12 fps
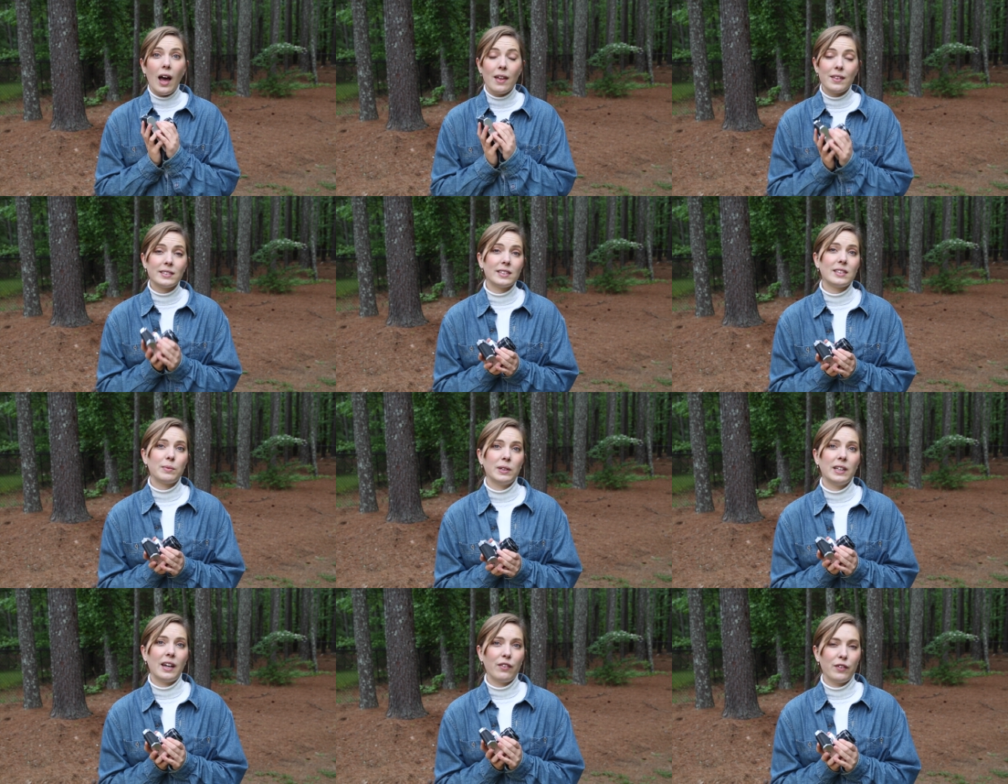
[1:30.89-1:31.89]
And this is
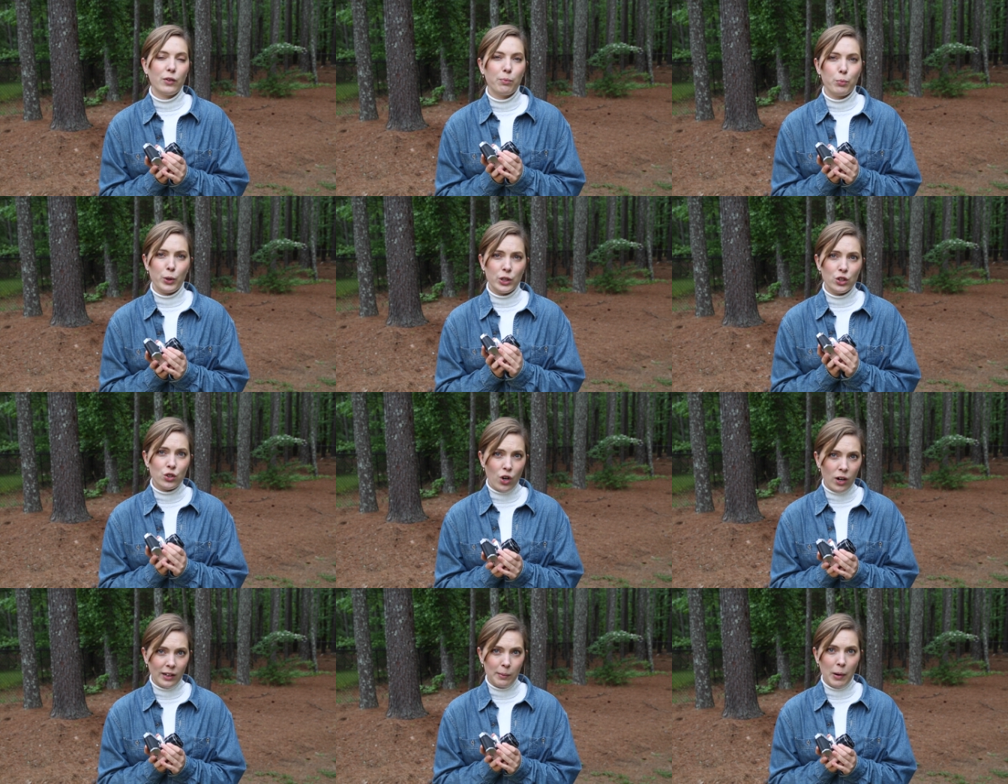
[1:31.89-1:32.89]
something that I feel pretty
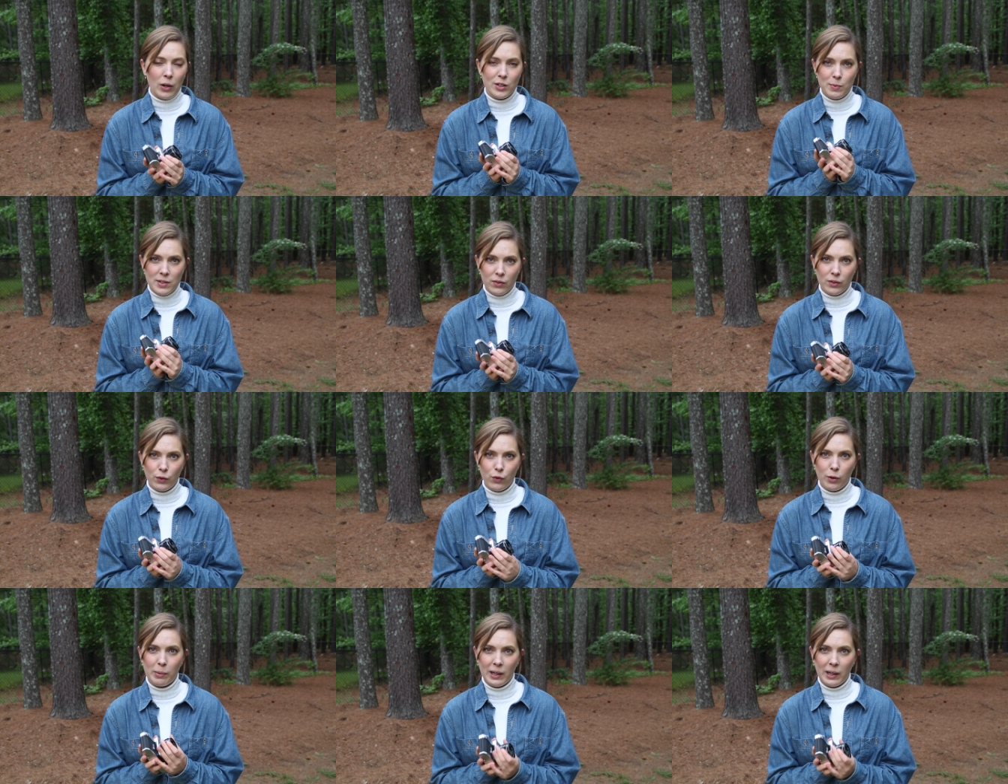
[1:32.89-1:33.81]
strongly about specifically for